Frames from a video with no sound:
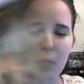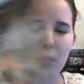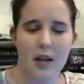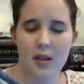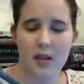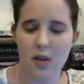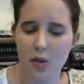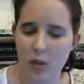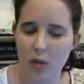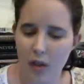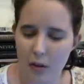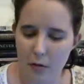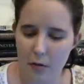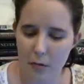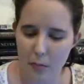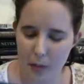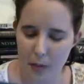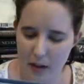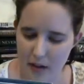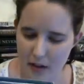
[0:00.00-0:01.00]
I do love
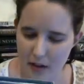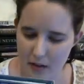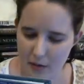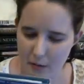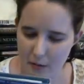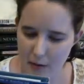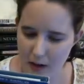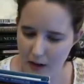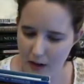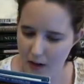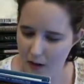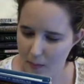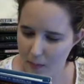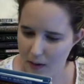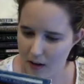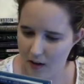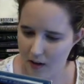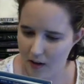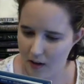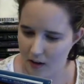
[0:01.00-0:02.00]
Peeta and Fennec
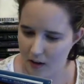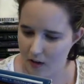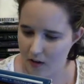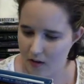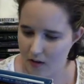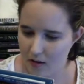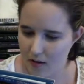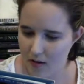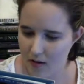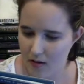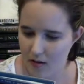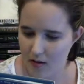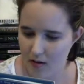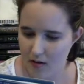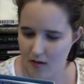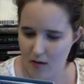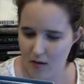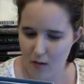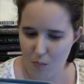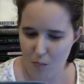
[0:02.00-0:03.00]
back there.
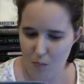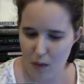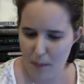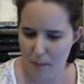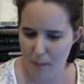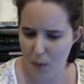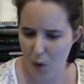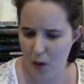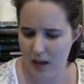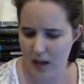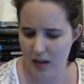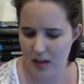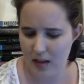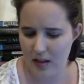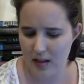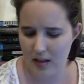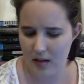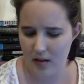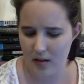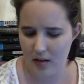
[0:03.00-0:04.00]
My
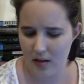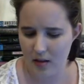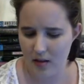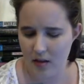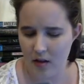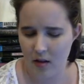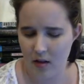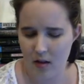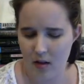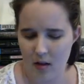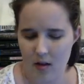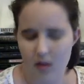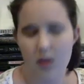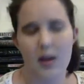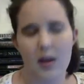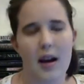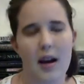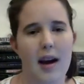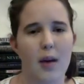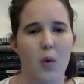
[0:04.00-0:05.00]
boys. So
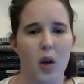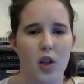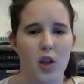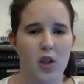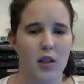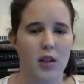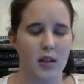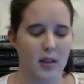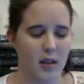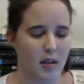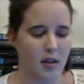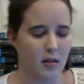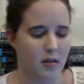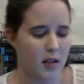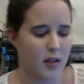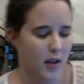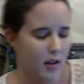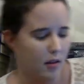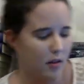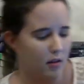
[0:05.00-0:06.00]
yeah, I watched this the other
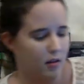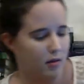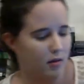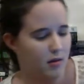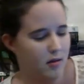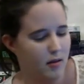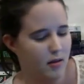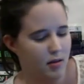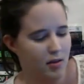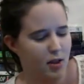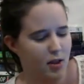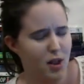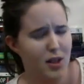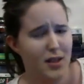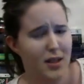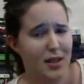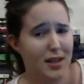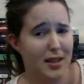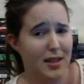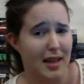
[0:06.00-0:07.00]
day, and it's
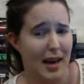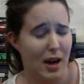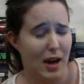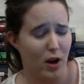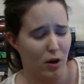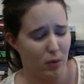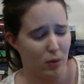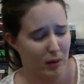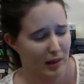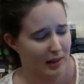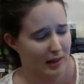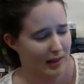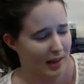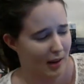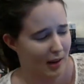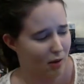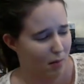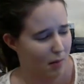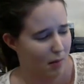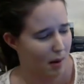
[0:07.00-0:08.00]
just as harrowing as I
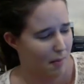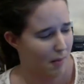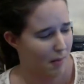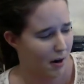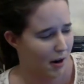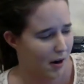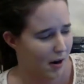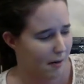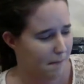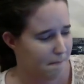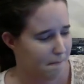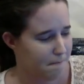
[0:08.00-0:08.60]
remember.